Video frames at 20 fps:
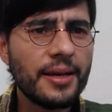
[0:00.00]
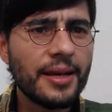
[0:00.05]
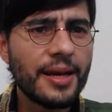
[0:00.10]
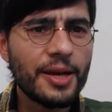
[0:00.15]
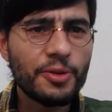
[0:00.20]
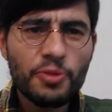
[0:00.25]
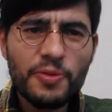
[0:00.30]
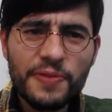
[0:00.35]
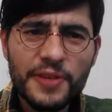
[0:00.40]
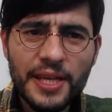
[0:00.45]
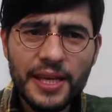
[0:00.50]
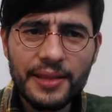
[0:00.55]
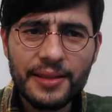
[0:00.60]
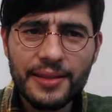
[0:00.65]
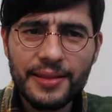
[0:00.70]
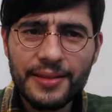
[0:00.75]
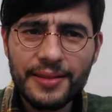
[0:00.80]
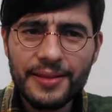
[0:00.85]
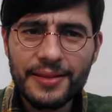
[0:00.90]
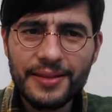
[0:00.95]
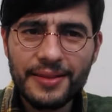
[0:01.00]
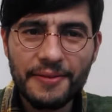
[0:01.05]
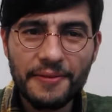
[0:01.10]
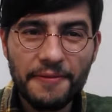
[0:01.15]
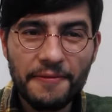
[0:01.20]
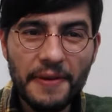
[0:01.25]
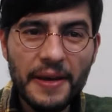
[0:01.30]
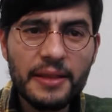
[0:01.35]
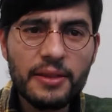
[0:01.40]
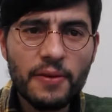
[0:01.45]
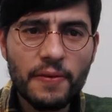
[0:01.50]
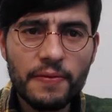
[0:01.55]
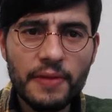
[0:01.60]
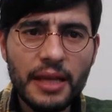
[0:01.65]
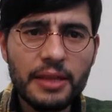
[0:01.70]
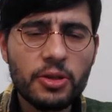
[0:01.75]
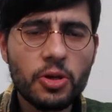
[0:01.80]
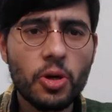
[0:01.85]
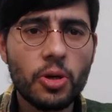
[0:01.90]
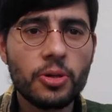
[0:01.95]
As we've said, the fate of
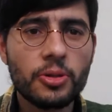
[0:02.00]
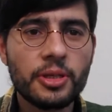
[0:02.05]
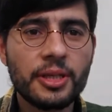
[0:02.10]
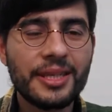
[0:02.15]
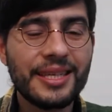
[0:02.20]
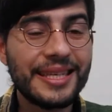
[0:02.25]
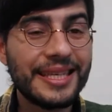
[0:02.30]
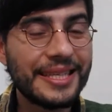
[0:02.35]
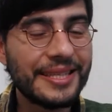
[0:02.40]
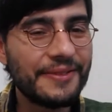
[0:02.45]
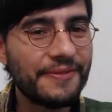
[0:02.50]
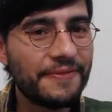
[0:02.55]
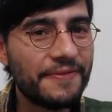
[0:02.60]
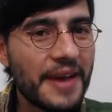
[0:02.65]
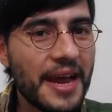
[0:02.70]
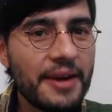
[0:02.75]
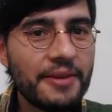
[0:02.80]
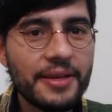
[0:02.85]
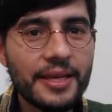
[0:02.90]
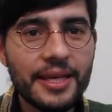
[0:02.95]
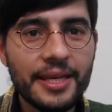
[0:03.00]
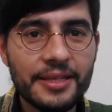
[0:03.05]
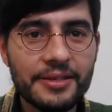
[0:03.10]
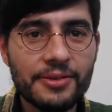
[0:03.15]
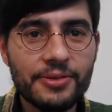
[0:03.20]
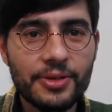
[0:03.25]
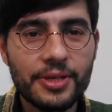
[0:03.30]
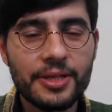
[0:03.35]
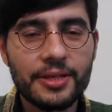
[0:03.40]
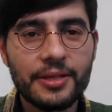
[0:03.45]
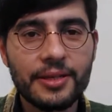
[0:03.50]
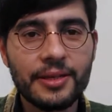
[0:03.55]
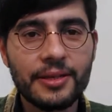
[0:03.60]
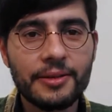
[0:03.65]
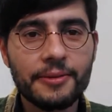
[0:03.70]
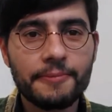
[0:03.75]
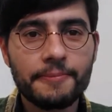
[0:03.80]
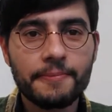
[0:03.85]
that colony is very interesting,